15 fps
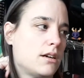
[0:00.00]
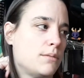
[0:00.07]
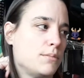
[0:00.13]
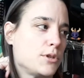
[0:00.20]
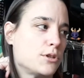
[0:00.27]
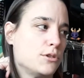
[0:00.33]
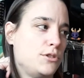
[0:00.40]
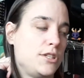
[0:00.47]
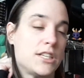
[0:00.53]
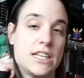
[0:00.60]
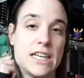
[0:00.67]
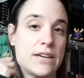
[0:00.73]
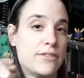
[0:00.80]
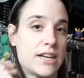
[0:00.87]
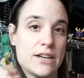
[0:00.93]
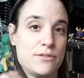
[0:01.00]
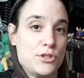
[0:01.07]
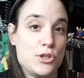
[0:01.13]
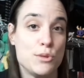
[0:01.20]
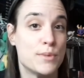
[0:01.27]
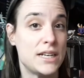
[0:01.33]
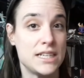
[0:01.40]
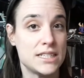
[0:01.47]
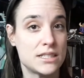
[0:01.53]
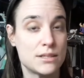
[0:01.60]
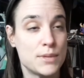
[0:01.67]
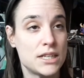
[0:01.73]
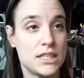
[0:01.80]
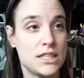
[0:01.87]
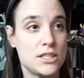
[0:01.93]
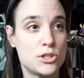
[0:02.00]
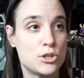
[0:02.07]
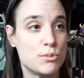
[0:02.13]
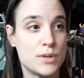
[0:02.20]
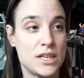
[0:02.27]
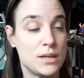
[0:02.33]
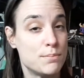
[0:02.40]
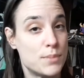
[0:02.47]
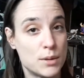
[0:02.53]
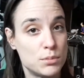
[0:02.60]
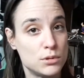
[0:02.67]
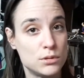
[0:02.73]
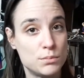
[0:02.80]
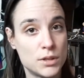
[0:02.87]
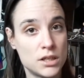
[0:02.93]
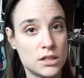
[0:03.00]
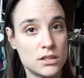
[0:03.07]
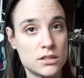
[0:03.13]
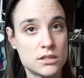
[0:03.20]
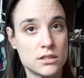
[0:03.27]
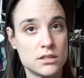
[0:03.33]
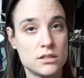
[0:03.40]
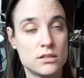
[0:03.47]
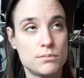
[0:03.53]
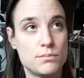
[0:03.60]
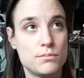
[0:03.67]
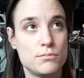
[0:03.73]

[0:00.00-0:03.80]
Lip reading: because you can never have too many smellies, too many bubble baths, because